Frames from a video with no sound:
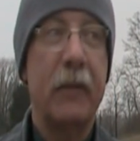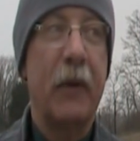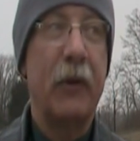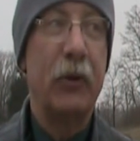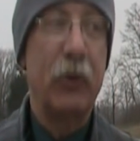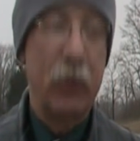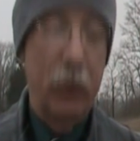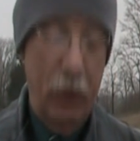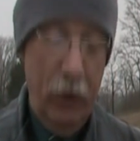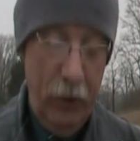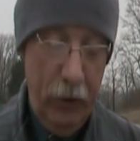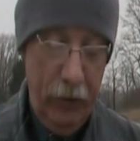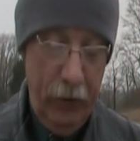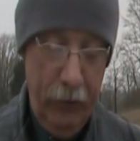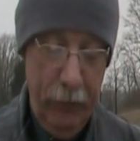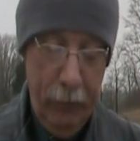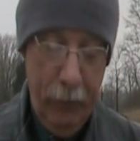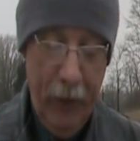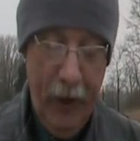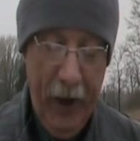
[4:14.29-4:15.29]
about
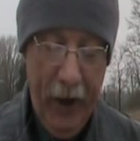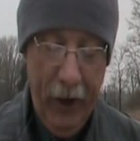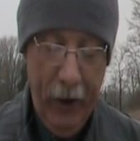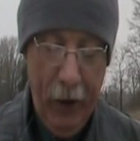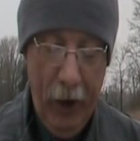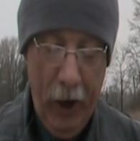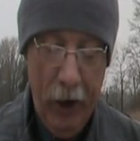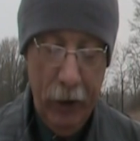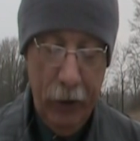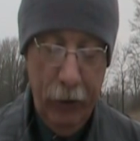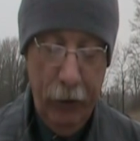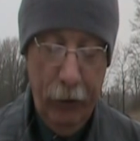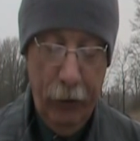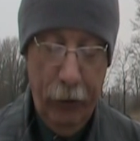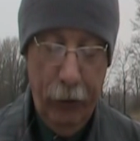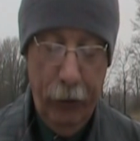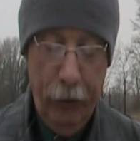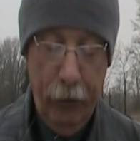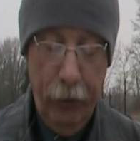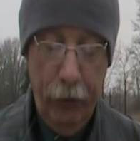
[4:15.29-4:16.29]
200 by
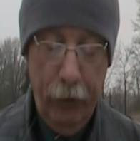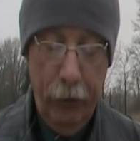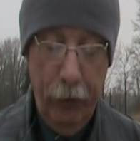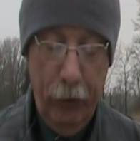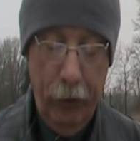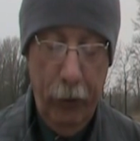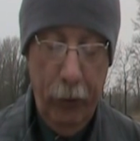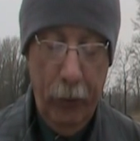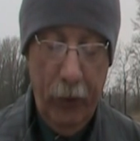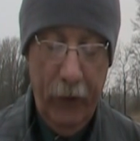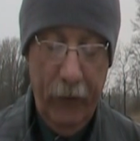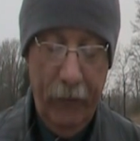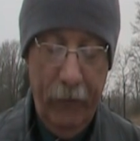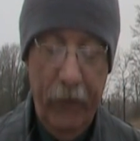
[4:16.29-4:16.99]
131